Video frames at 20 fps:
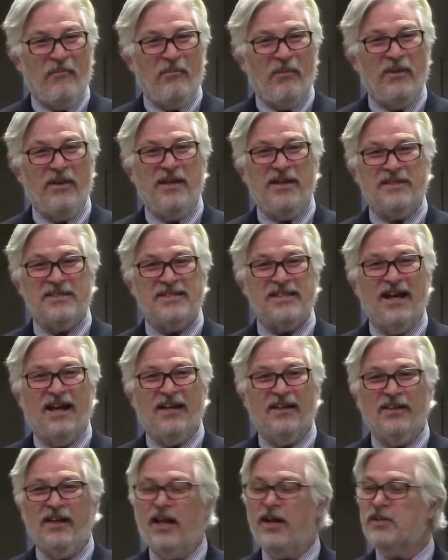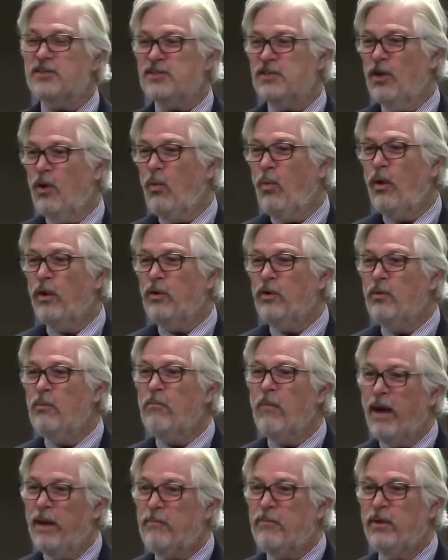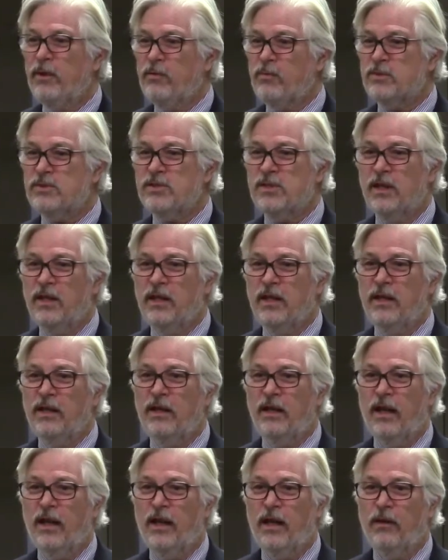please uh, let us know what you might be interested in,